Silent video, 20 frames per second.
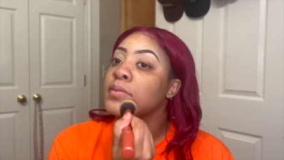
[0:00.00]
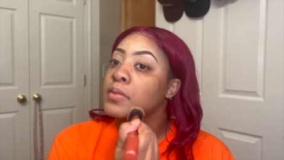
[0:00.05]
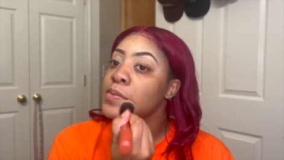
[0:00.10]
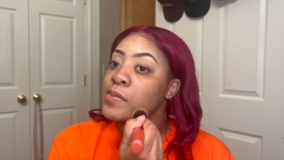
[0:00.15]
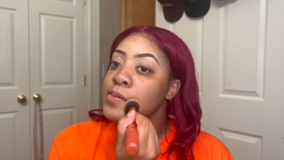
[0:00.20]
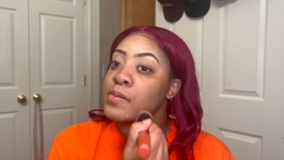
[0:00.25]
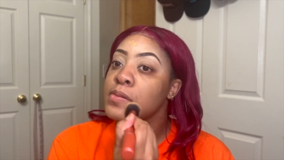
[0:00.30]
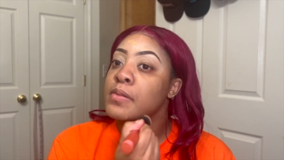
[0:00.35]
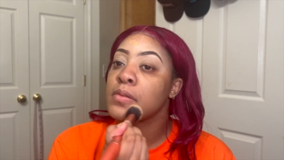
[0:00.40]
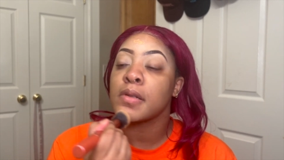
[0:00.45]

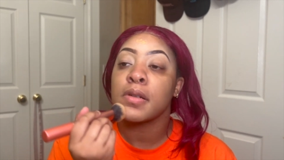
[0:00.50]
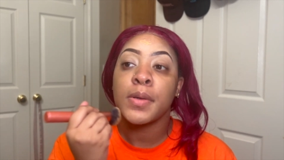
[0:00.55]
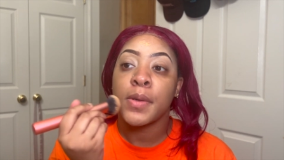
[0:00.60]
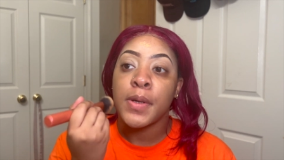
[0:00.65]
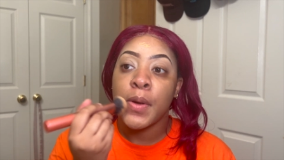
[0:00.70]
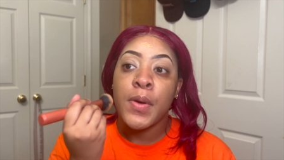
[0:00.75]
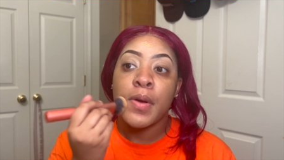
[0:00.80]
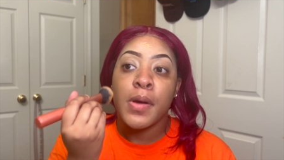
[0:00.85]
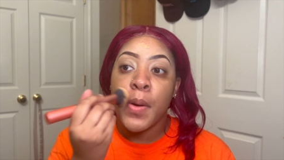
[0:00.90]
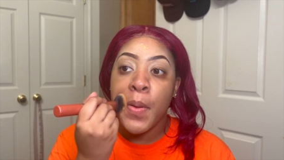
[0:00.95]
Me, I go
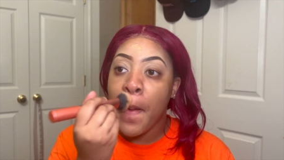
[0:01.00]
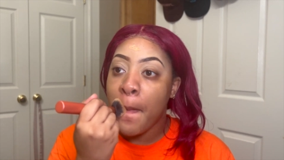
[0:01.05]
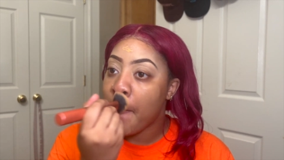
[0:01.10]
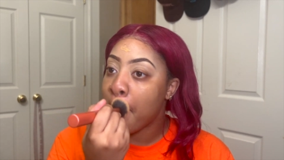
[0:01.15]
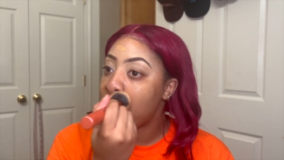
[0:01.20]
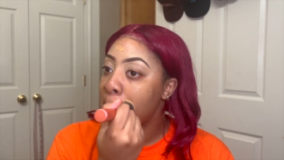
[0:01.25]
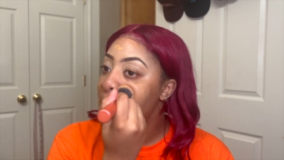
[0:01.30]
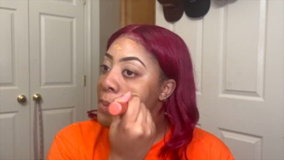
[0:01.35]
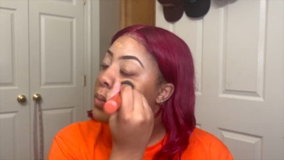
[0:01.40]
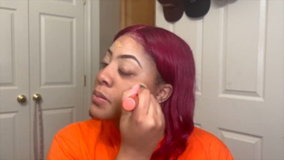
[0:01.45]
through
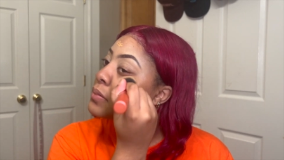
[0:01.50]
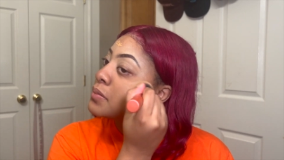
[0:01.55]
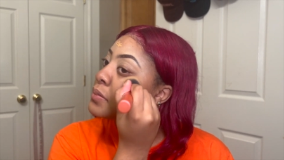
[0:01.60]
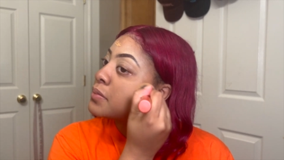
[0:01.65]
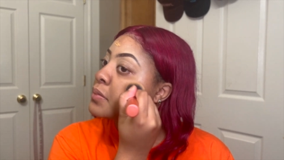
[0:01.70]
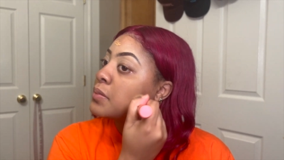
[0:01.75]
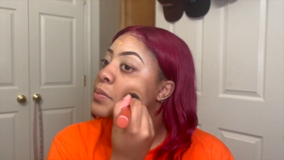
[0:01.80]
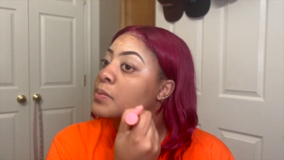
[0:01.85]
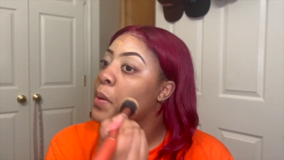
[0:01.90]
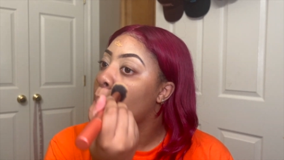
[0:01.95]
underground
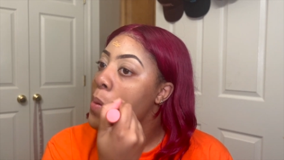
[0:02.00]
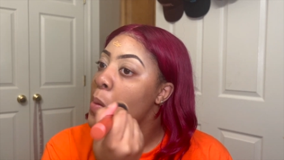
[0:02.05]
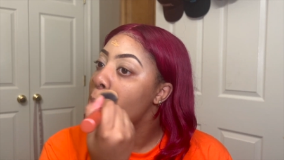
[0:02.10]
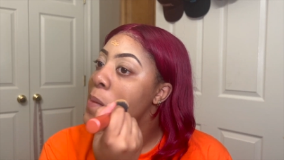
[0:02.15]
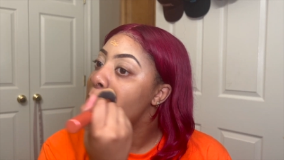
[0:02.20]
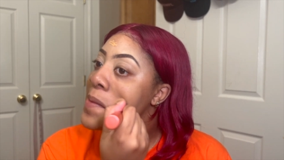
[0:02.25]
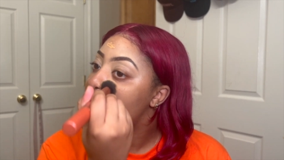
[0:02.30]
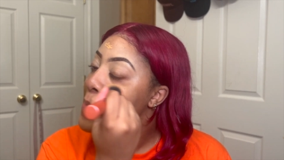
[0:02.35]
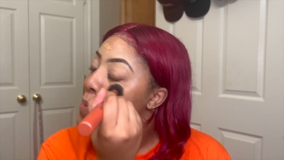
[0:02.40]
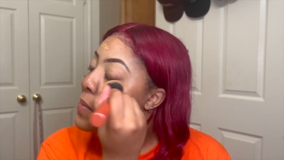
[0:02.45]
garages,
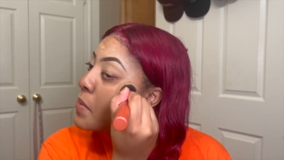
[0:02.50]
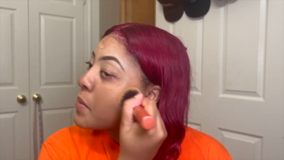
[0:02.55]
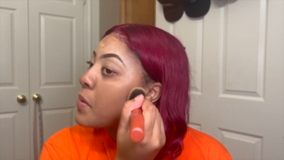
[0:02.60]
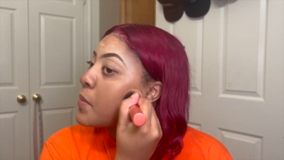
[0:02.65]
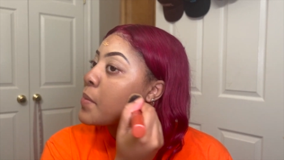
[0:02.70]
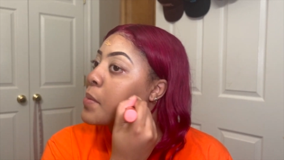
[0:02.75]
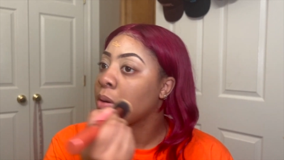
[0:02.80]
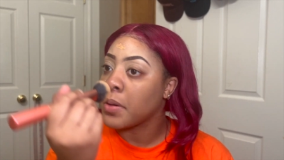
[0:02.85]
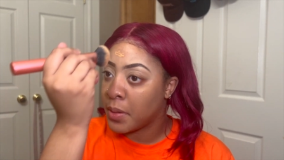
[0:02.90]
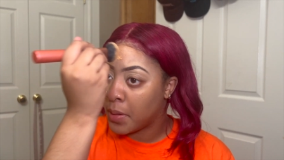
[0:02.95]
presidential
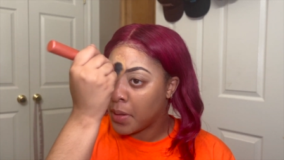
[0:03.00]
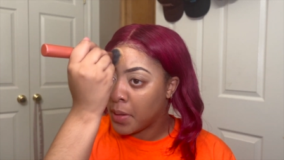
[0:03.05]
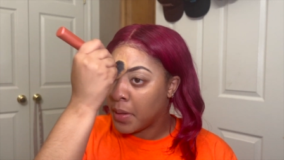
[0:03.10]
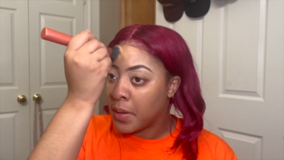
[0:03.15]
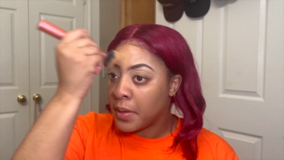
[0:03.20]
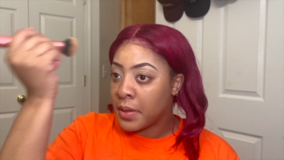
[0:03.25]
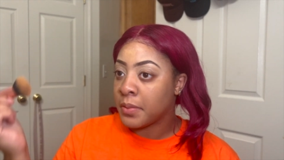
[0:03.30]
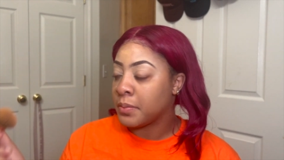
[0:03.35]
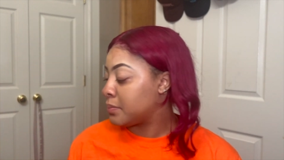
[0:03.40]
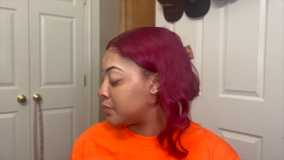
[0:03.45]
suite
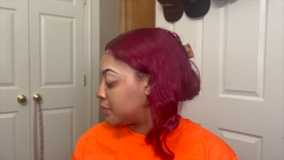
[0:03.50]
on the